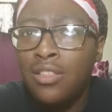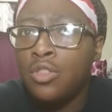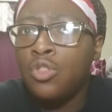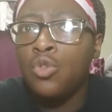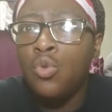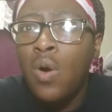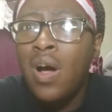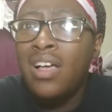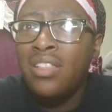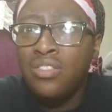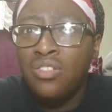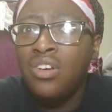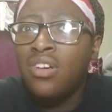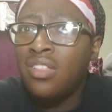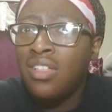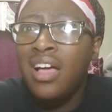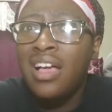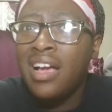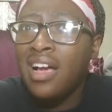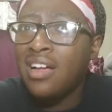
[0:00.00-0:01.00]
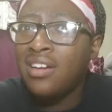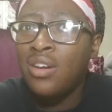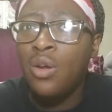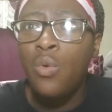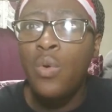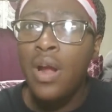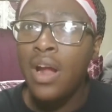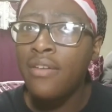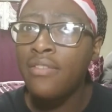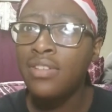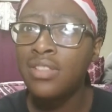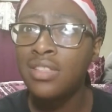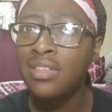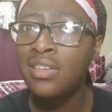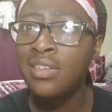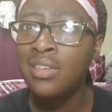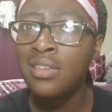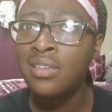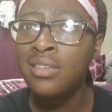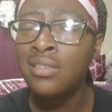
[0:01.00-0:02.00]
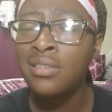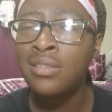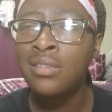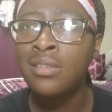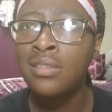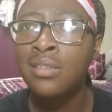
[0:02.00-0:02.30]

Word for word: do I look like I know where everything is?